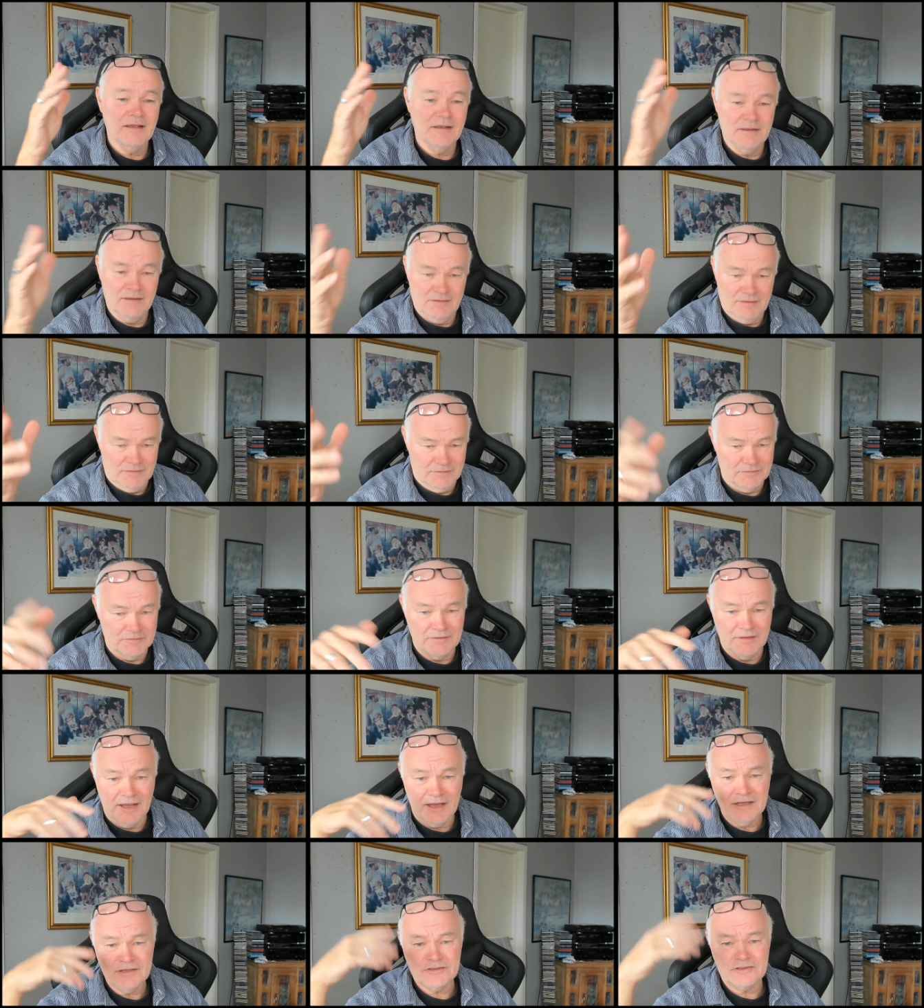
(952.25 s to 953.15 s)

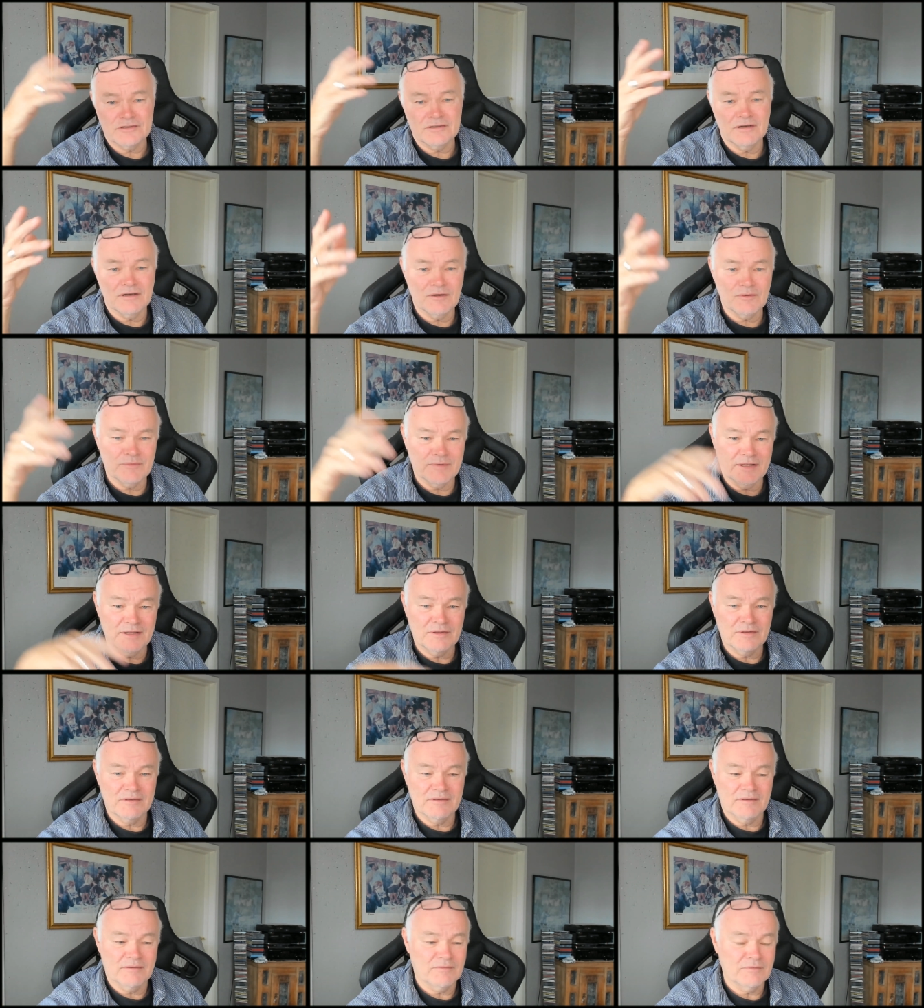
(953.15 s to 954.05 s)
natural with
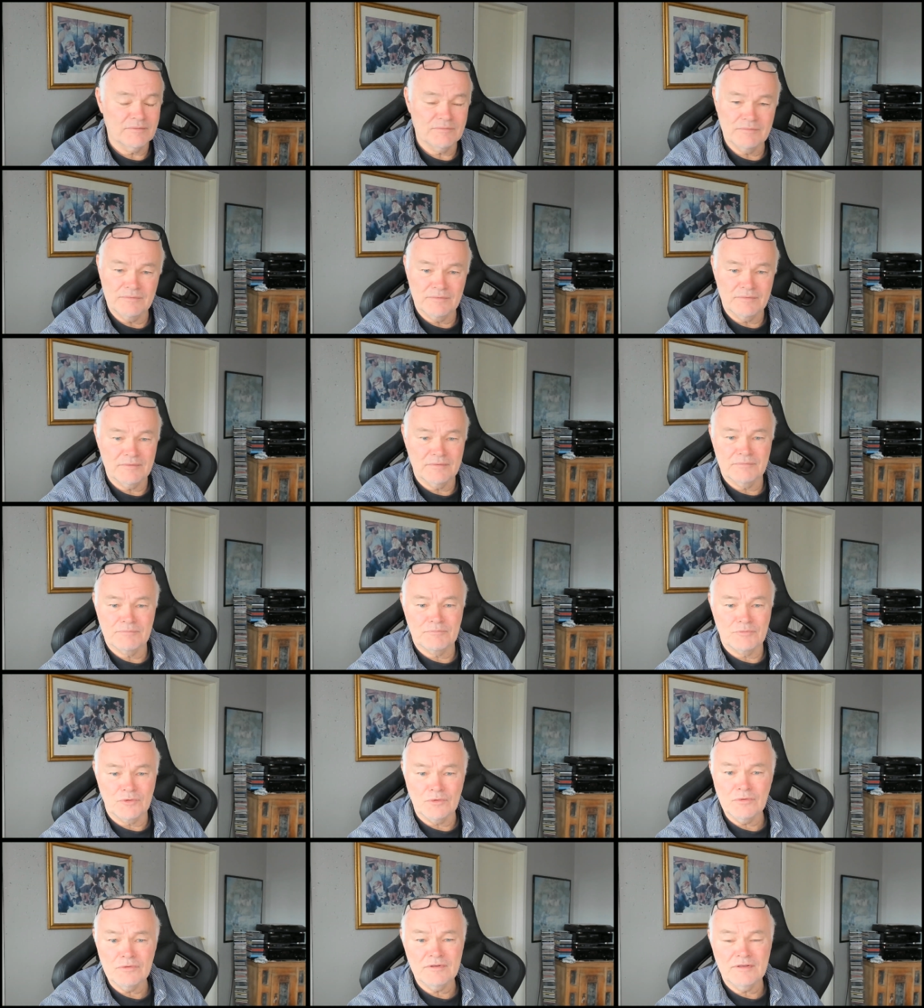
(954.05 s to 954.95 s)
uh,
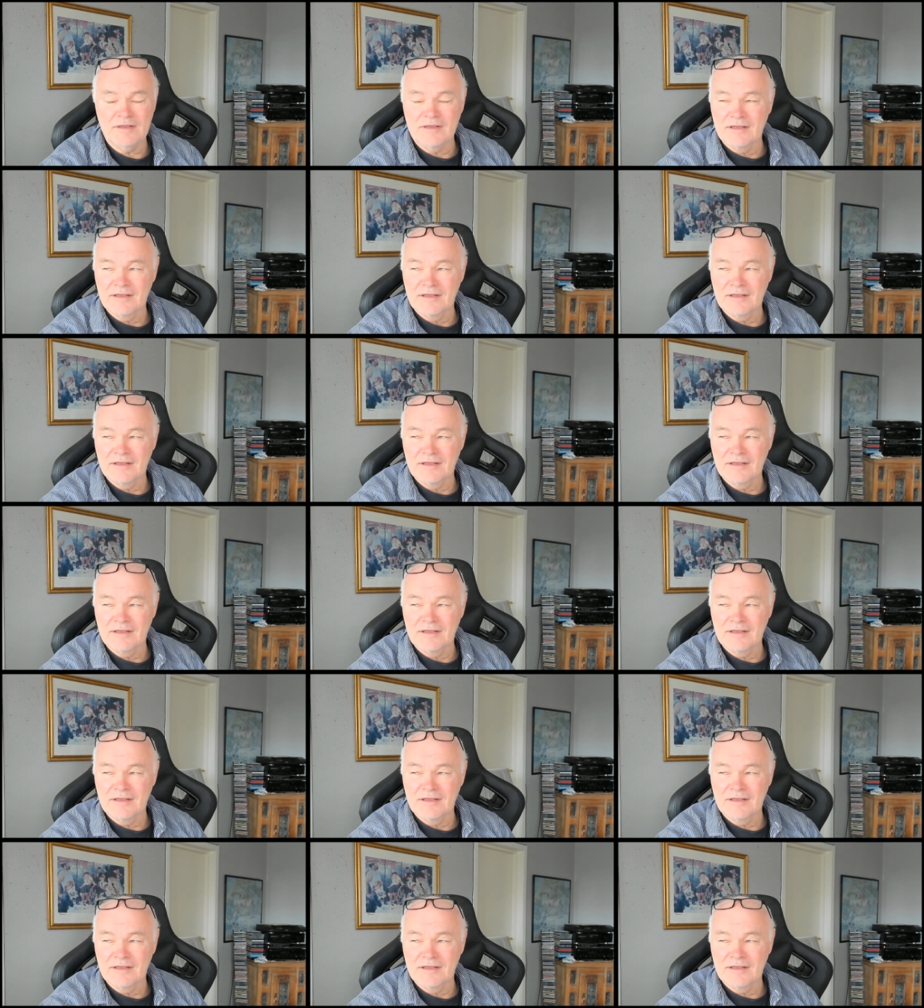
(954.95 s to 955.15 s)
beauty